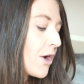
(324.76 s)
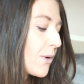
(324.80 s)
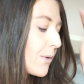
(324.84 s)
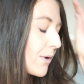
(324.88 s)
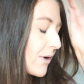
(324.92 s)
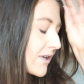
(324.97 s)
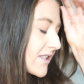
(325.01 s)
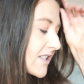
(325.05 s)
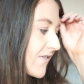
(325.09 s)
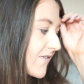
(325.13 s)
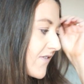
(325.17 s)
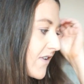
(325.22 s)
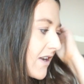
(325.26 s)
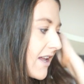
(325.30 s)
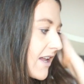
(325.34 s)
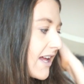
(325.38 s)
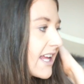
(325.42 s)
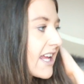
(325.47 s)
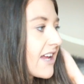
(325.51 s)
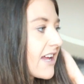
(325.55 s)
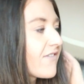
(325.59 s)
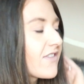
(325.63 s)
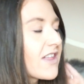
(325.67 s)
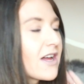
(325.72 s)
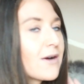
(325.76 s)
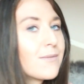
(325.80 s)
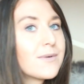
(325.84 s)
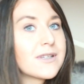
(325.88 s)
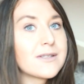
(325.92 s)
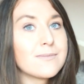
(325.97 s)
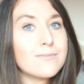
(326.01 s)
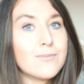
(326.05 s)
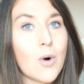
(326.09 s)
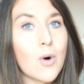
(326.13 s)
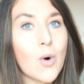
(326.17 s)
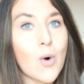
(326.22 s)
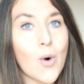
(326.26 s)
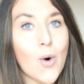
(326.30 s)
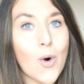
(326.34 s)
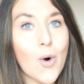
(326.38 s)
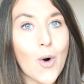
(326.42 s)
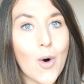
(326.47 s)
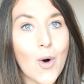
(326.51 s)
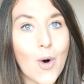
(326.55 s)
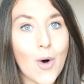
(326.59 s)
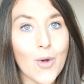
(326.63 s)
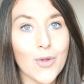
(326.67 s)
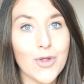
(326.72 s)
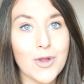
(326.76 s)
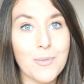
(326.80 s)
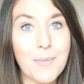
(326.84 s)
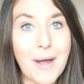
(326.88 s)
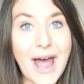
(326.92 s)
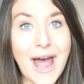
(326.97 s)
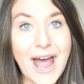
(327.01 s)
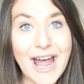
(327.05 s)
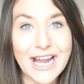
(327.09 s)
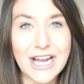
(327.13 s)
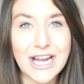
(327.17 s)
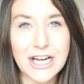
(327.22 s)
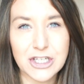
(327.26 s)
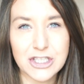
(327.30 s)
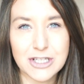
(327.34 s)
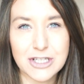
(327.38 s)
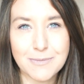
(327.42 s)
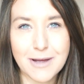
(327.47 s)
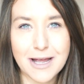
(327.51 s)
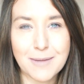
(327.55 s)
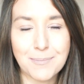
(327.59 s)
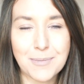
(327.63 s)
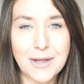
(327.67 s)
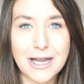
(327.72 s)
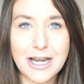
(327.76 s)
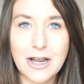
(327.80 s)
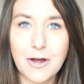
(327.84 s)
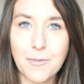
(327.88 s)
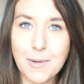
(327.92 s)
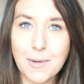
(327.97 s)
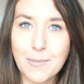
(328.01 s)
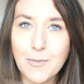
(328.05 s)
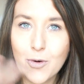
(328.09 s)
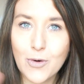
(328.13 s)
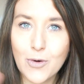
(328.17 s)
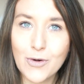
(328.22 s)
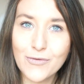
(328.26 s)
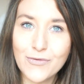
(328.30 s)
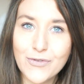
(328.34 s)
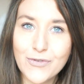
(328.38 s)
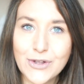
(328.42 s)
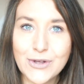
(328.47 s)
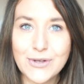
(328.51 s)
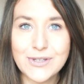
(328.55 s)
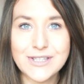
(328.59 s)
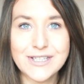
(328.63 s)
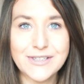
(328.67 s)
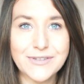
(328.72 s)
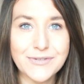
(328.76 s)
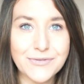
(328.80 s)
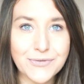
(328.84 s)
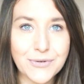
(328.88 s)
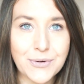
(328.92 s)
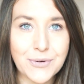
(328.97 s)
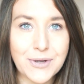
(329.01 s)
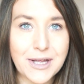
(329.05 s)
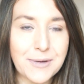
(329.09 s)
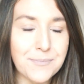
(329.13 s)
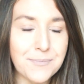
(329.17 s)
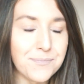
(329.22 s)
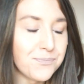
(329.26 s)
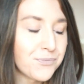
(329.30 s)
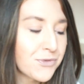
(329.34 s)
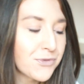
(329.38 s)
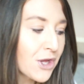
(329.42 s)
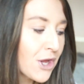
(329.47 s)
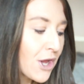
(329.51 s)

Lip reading: But I also feel like if there was more on the page, it might be a little bit more confusing for him.